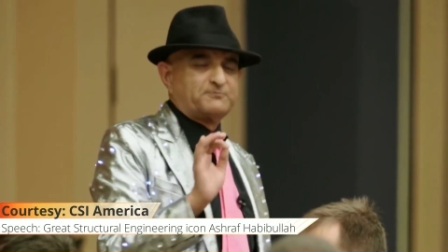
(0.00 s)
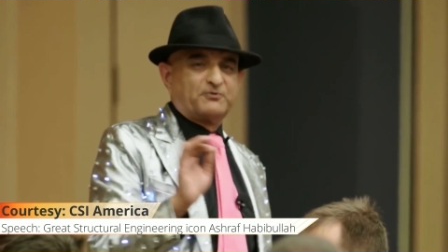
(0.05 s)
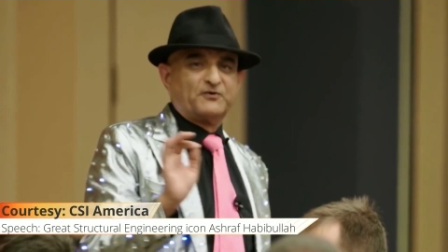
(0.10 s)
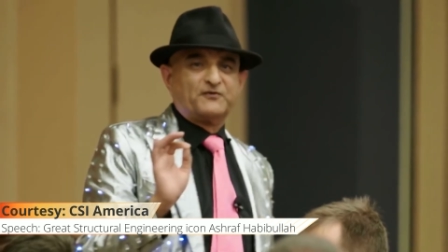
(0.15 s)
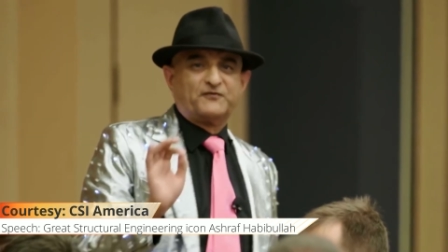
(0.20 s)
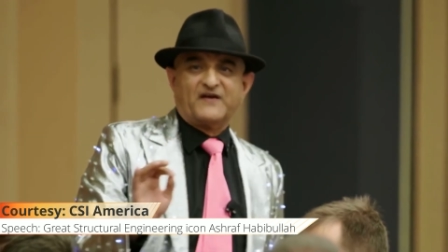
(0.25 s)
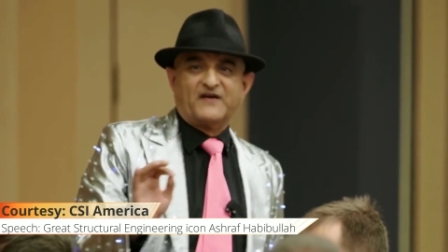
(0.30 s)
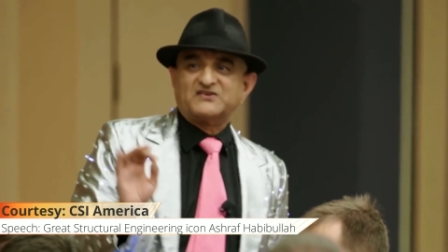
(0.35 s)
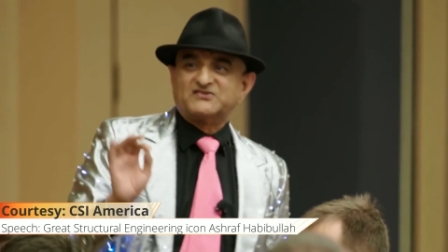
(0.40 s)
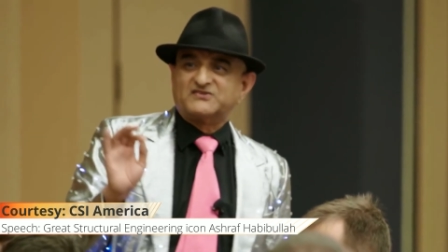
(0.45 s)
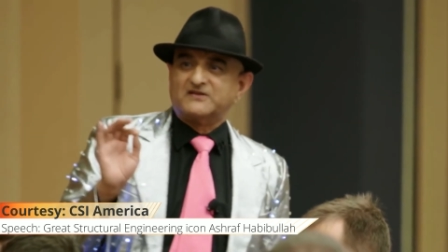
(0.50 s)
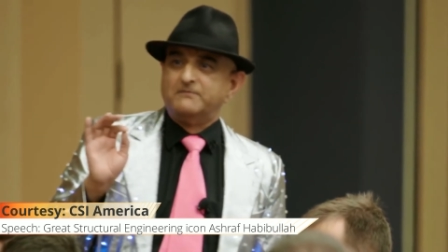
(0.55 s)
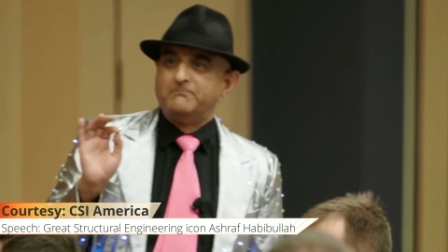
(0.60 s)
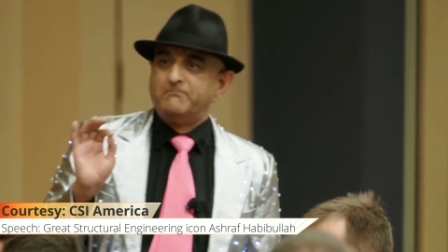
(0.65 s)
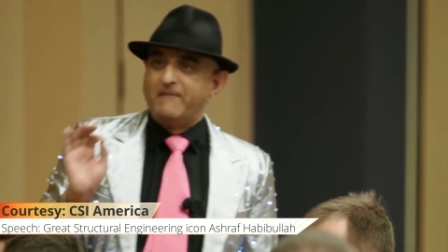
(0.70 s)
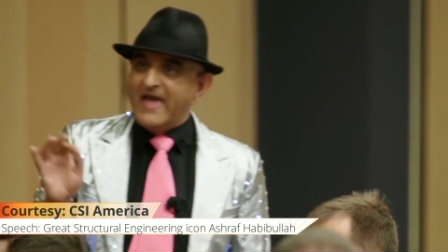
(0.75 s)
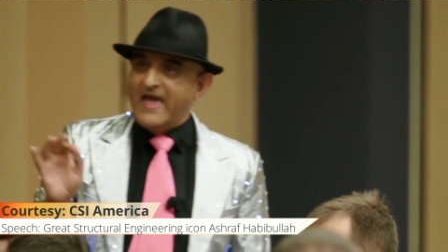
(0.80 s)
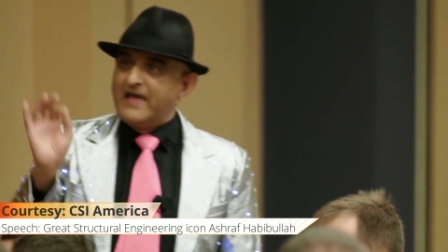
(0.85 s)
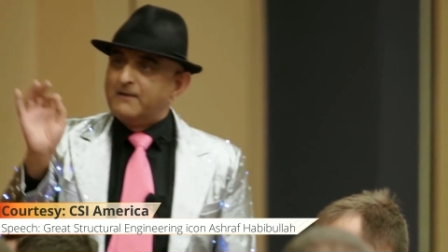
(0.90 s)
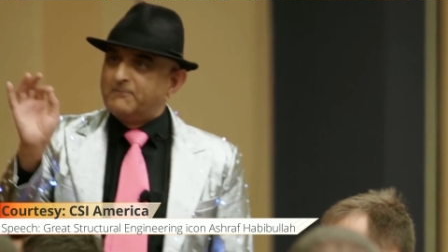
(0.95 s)
this
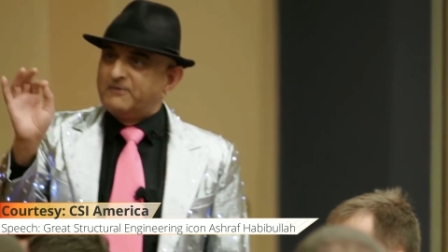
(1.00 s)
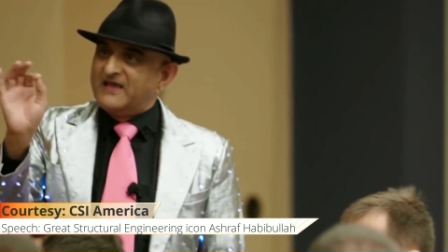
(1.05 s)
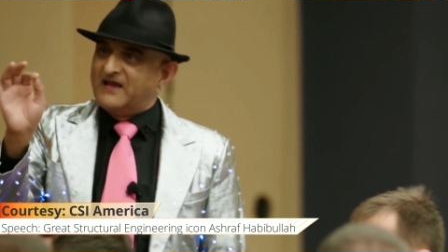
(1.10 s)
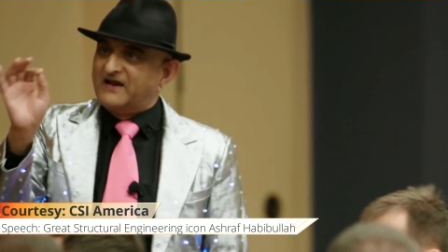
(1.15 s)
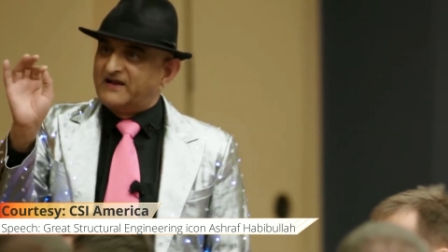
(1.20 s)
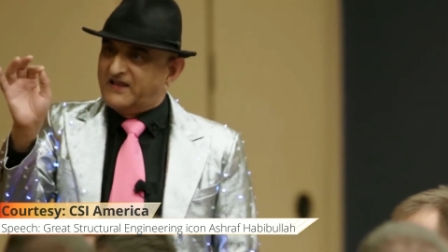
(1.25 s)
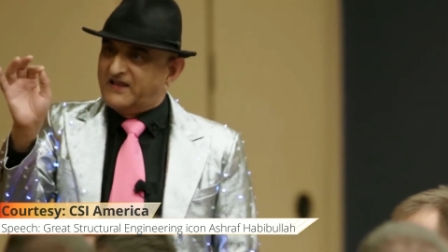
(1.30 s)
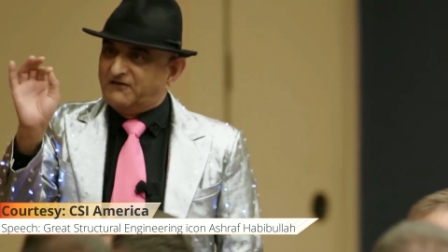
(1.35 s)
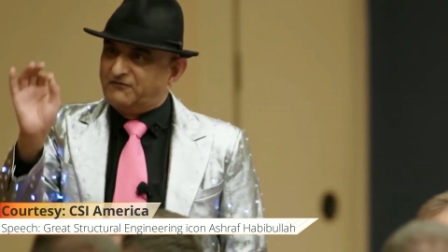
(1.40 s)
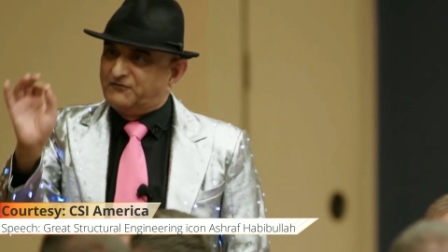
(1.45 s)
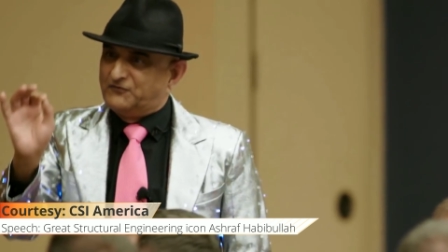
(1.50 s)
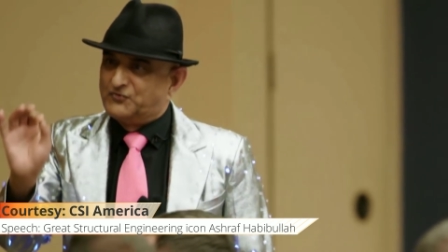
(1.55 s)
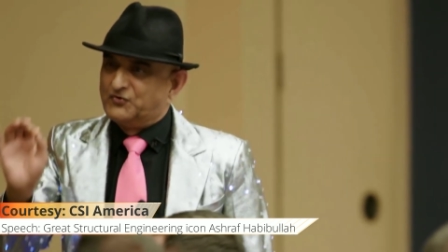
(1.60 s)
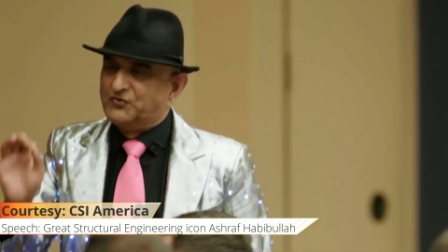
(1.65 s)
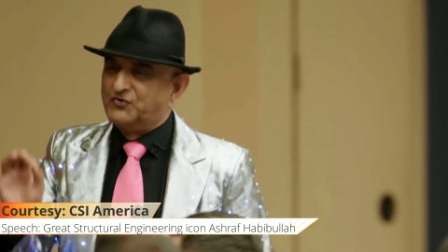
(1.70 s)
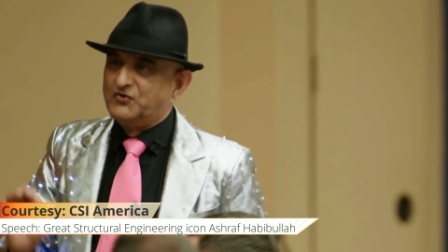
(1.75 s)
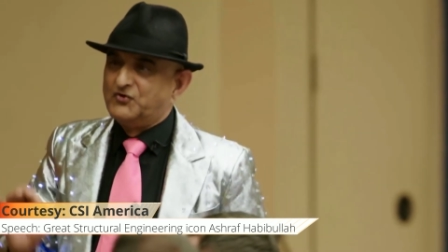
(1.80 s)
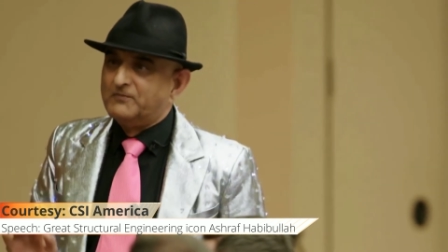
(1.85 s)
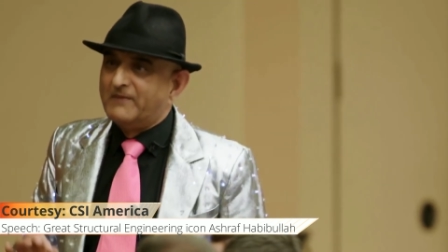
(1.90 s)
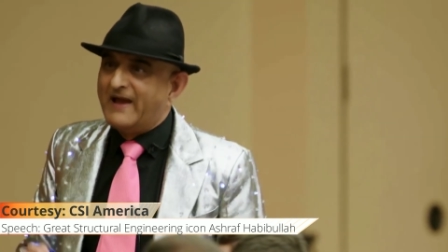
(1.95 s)
profession may be a gift
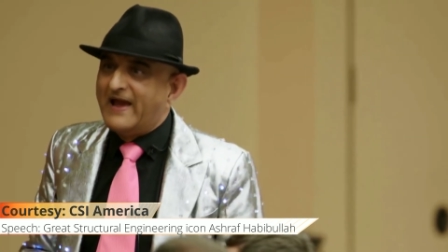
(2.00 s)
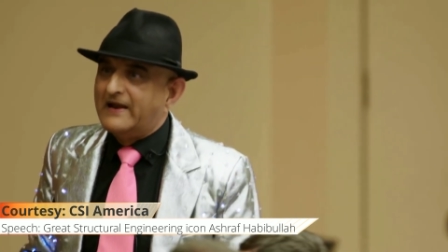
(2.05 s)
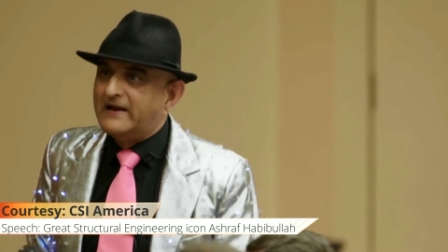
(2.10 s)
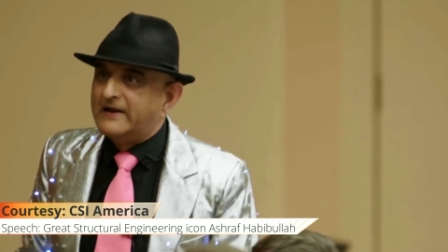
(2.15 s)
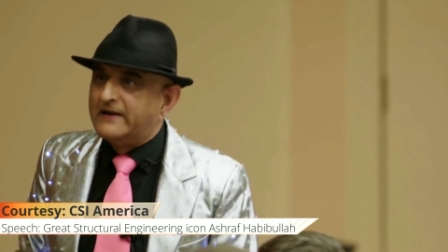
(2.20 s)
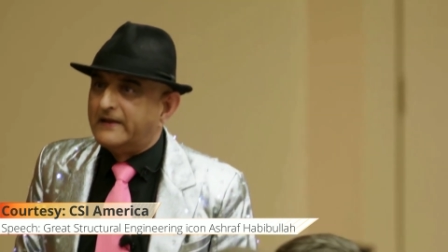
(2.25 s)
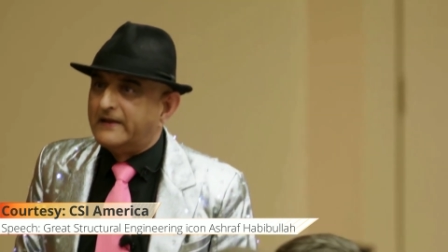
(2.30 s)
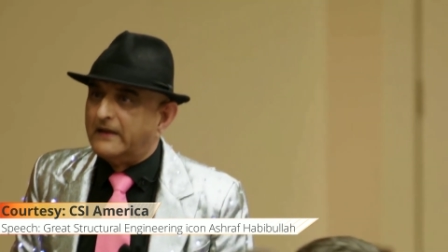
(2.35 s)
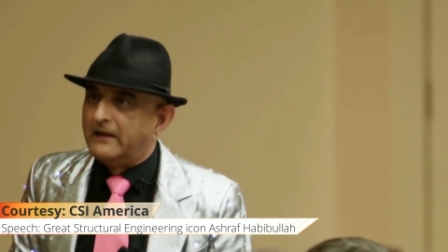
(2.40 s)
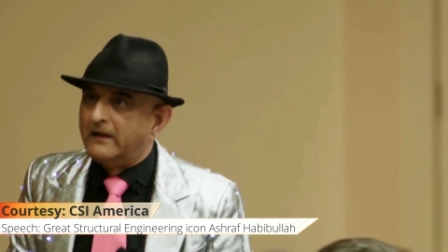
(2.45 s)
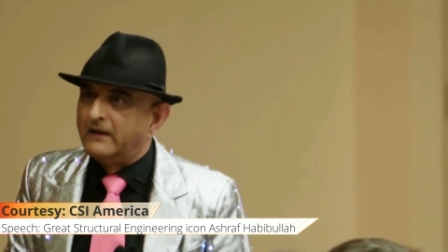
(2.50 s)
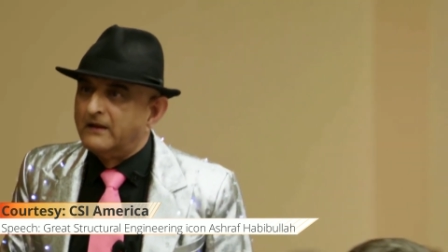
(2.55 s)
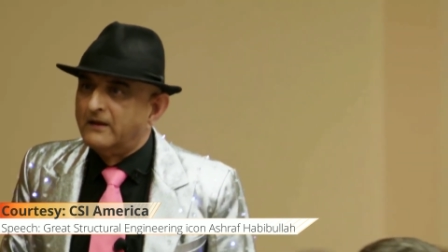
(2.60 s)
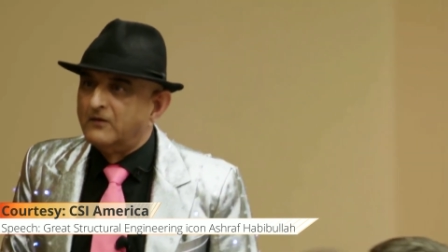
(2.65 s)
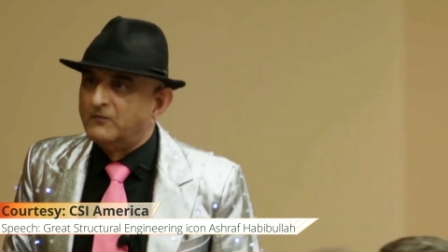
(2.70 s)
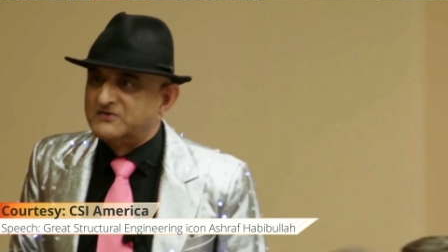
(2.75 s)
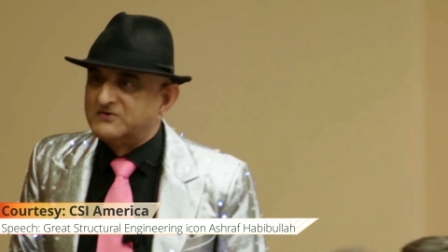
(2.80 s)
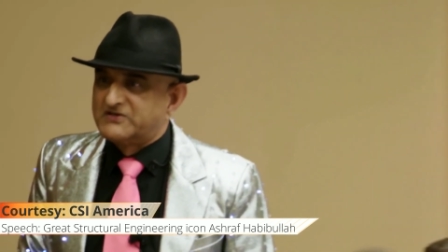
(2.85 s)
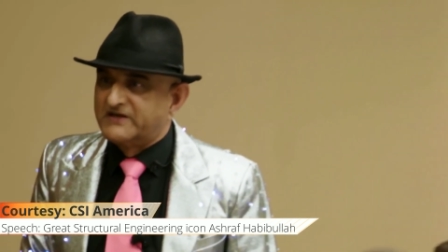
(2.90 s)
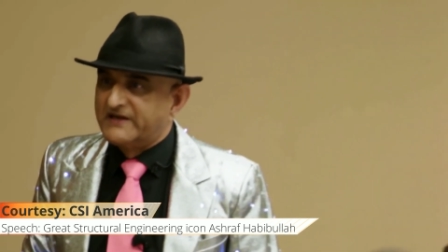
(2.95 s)
to humanity,
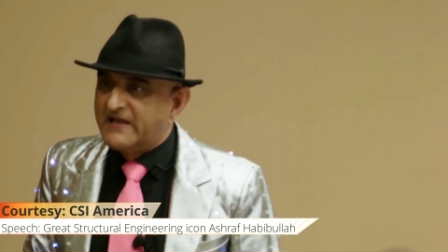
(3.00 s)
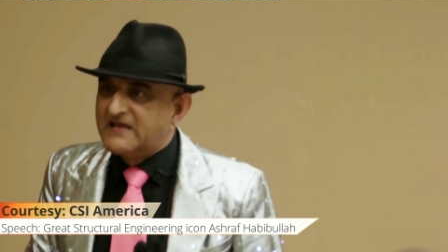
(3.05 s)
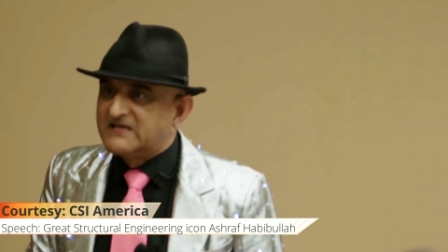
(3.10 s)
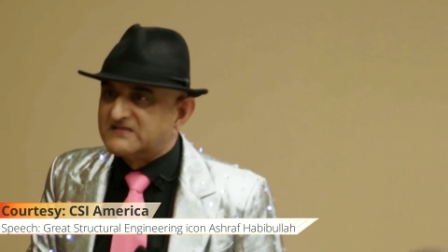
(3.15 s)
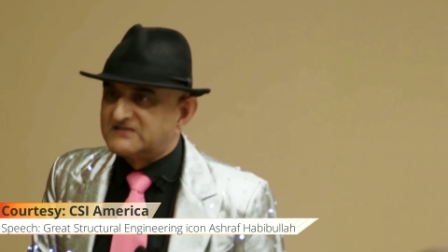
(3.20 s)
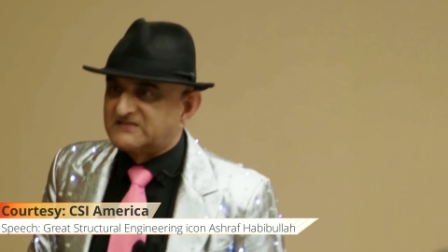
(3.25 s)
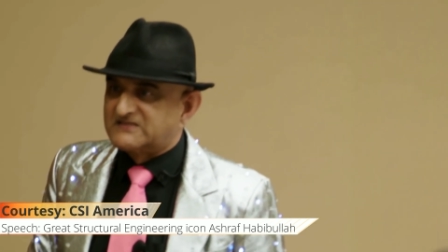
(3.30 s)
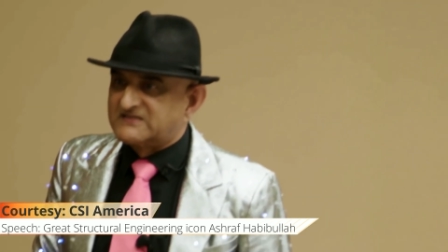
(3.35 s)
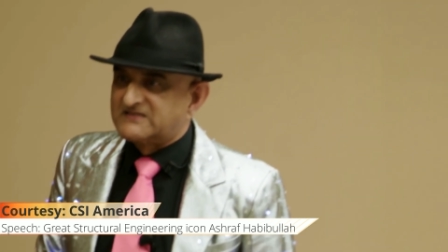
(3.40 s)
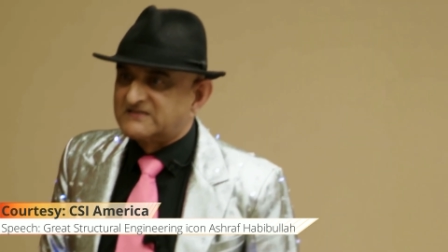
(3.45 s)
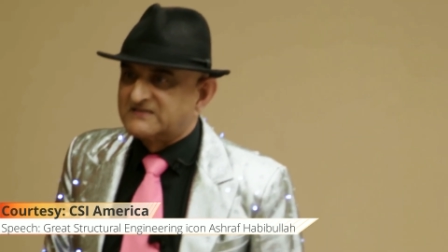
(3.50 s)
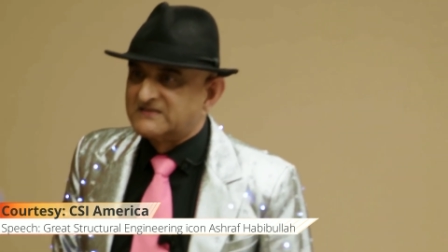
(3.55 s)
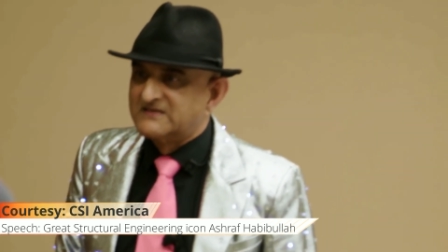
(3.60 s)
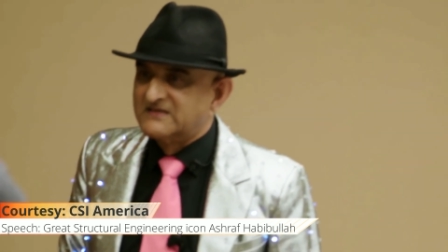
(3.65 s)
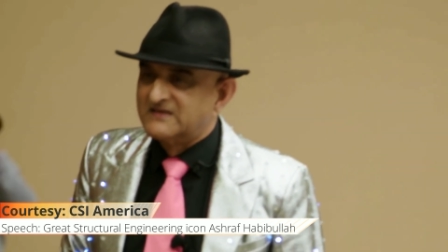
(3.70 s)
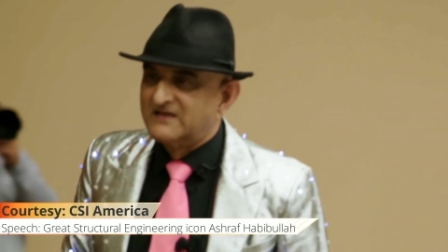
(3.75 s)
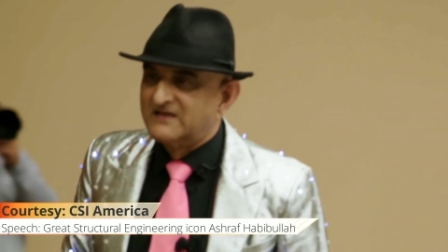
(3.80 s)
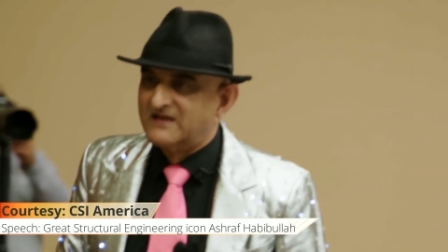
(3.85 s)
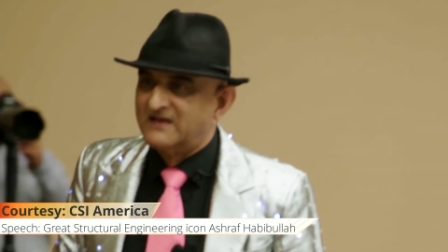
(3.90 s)
which it is.